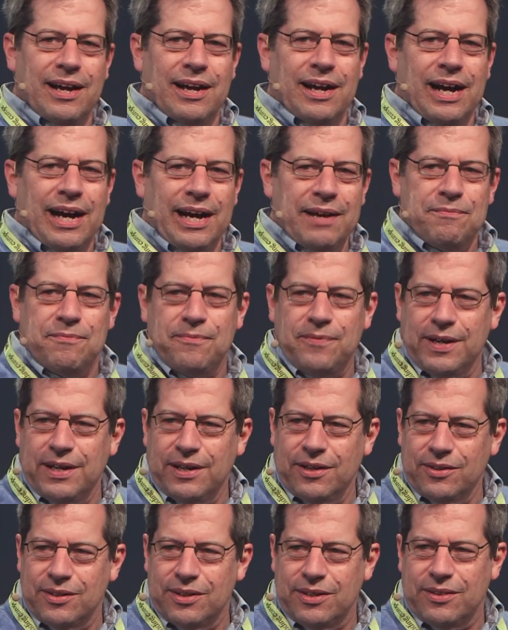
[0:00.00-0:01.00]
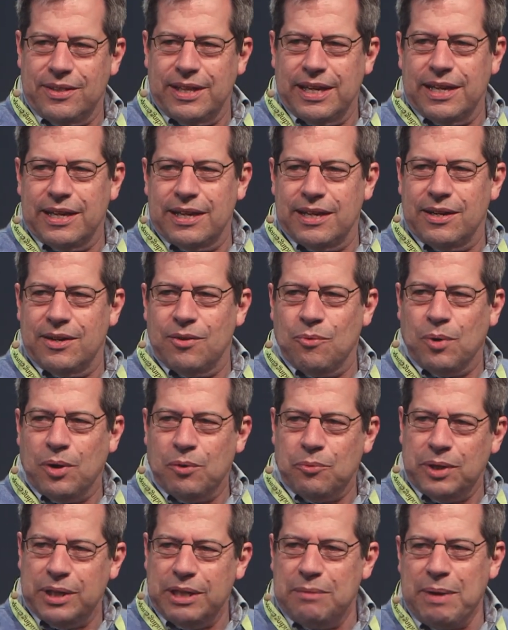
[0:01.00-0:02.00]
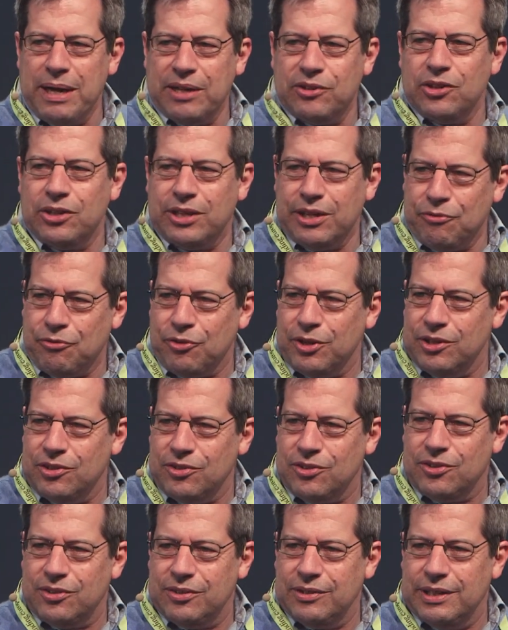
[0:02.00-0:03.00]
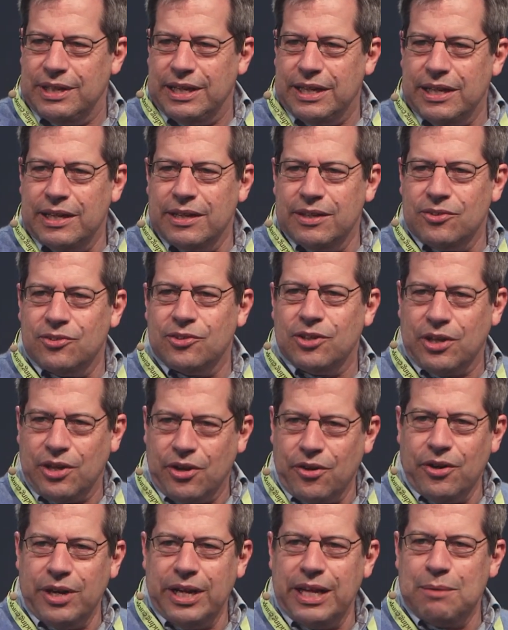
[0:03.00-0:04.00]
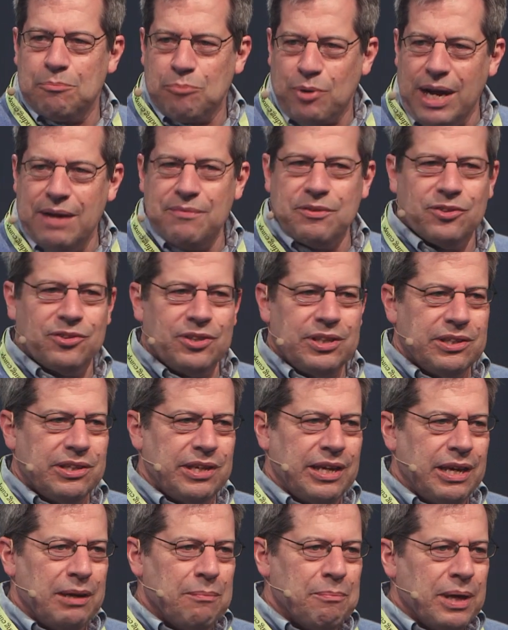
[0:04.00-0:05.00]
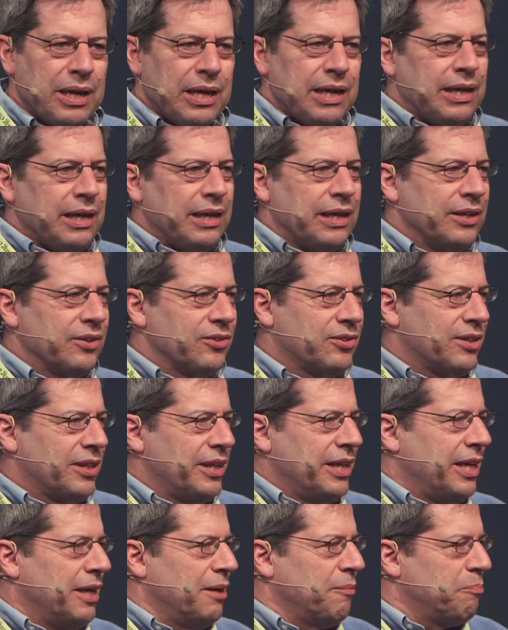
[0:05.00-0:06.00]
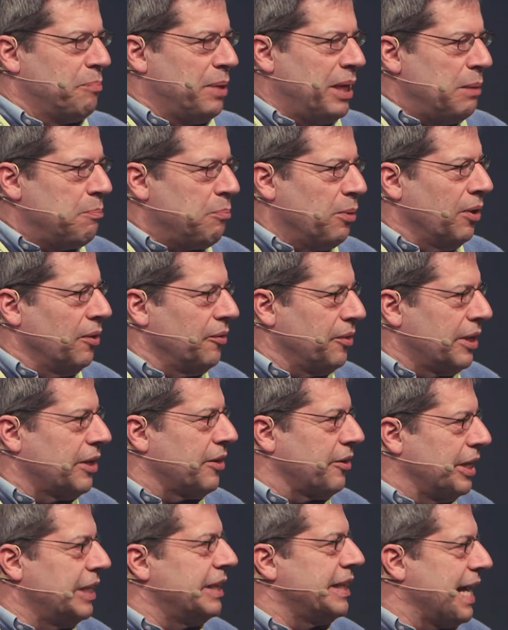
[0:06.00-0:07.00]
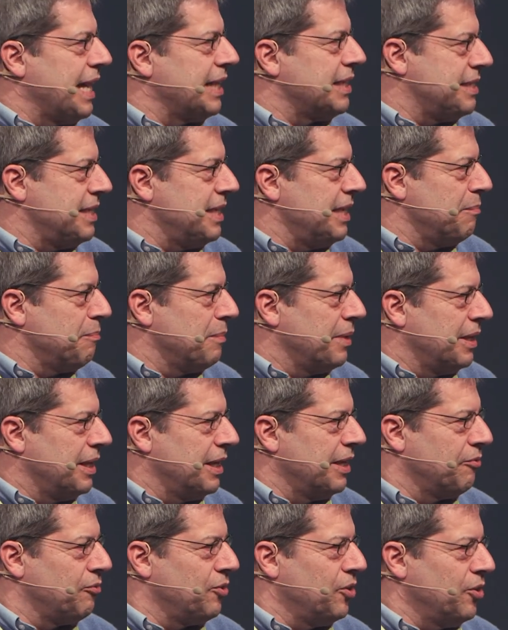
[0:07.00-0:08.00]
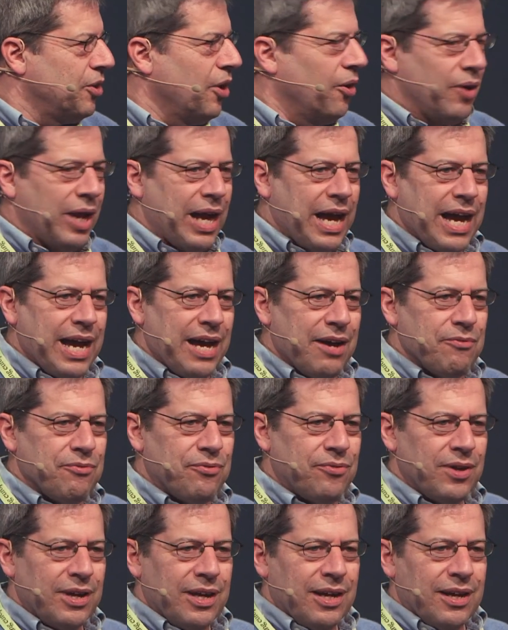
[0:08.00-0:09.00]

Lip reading: I've found that what really makes a difference in a security and privacy team is the people that are in that team. If you don't have